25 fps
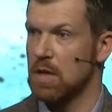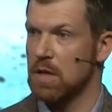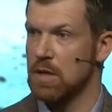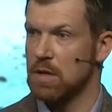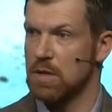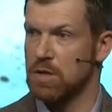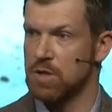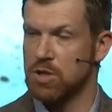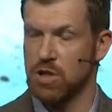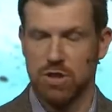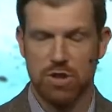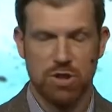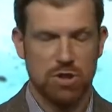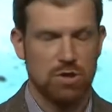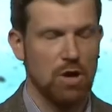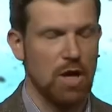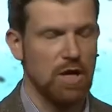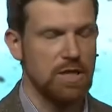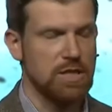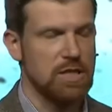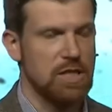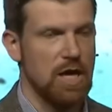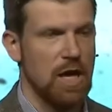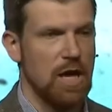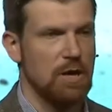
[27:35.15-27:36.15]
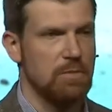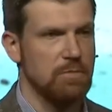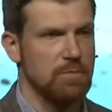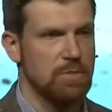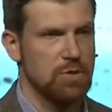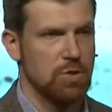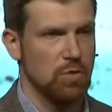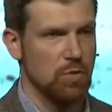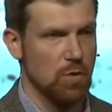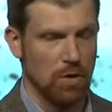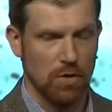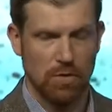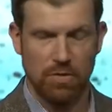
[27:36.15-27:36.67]
Jesus Christ came
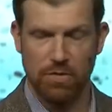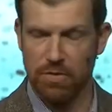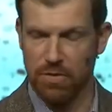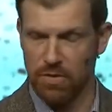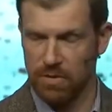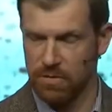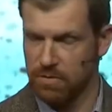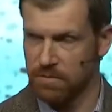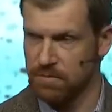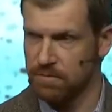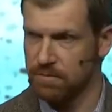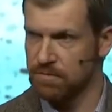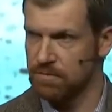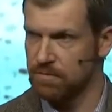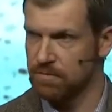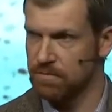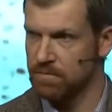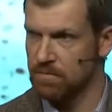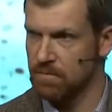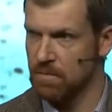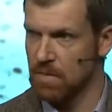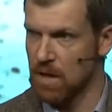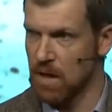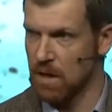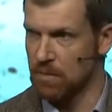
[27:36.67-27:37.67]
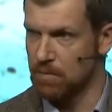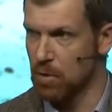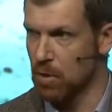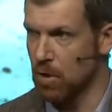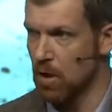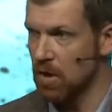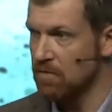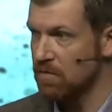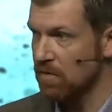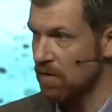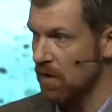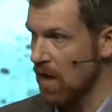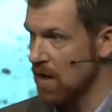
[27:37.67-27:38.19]
to earth. He put
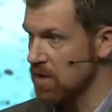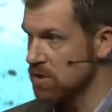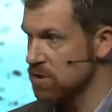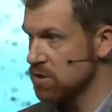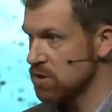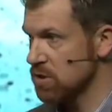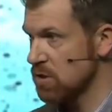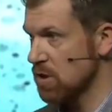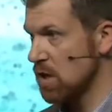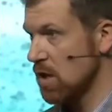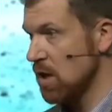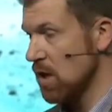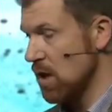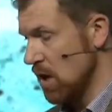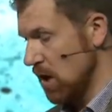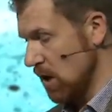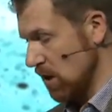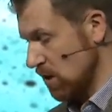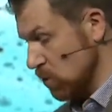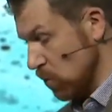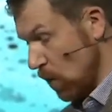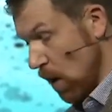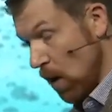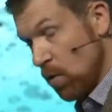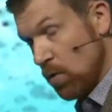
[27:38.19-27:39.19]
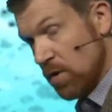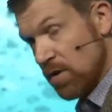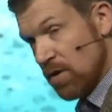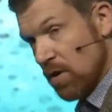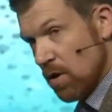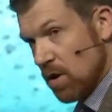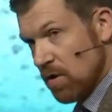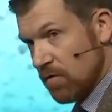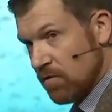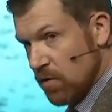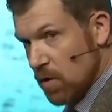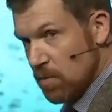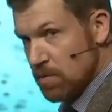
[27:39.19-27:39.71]
on flesh, he dwelt with our
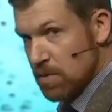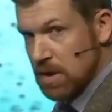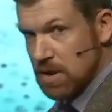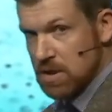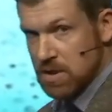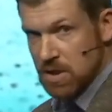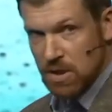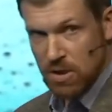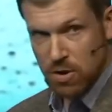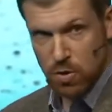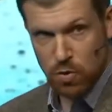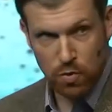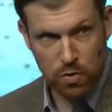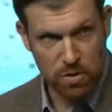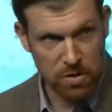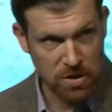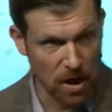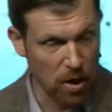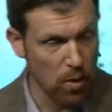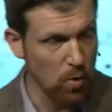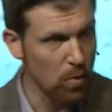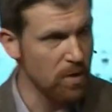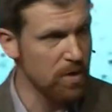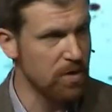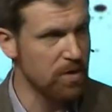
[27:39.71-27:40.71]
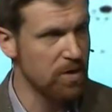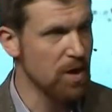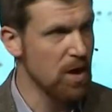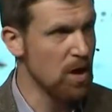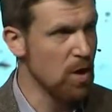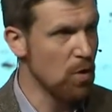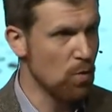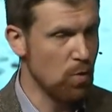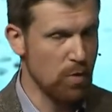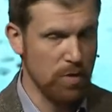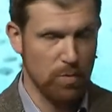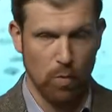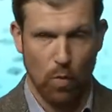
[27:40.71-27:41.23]
infirmities. He d- dealt with,
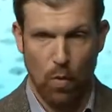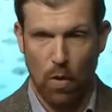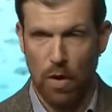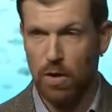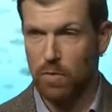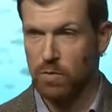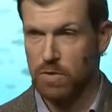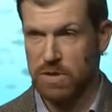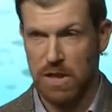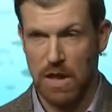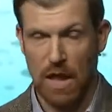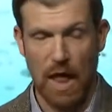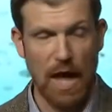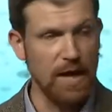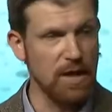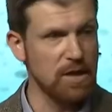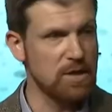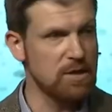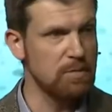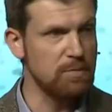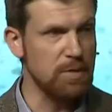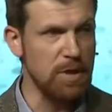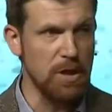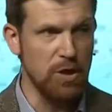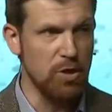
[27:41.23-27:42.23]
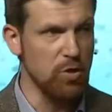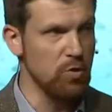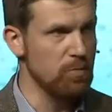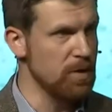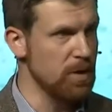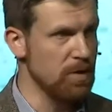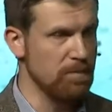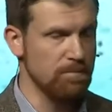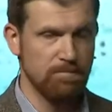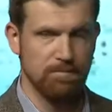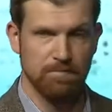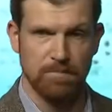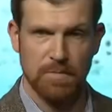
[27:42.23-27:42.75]
with what it was like to be
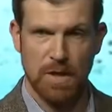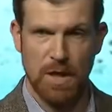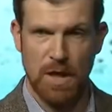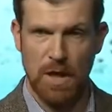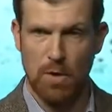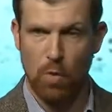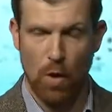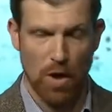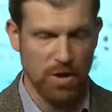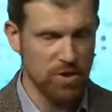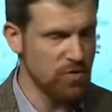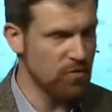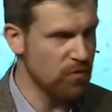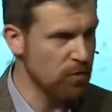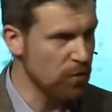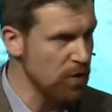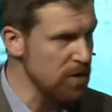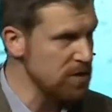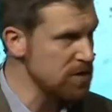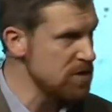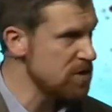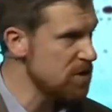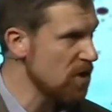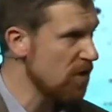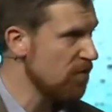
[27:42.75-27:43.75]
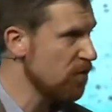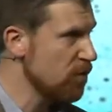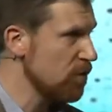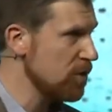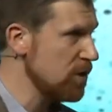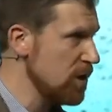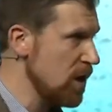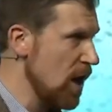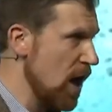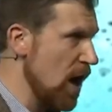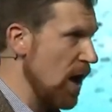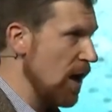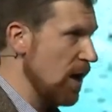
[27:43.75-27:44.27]
human. He watched friends suffer and
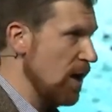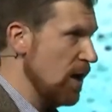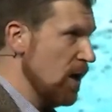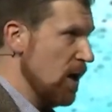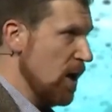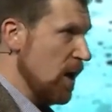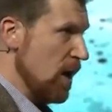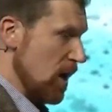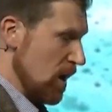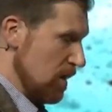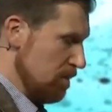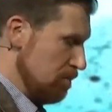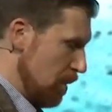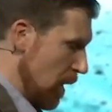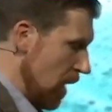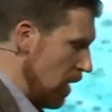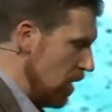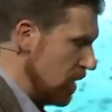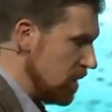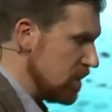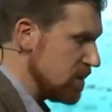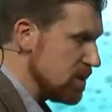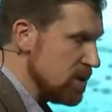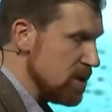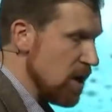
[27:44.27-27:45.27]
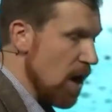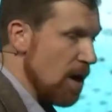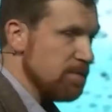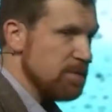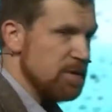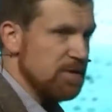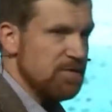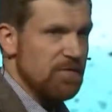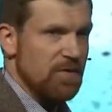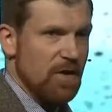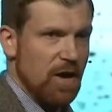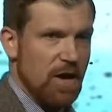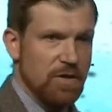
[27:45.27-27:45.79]
die. He buried his
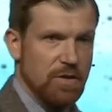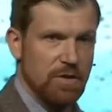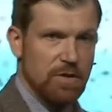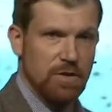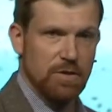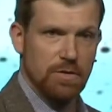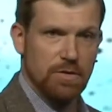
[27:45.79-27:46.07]
adoptive father.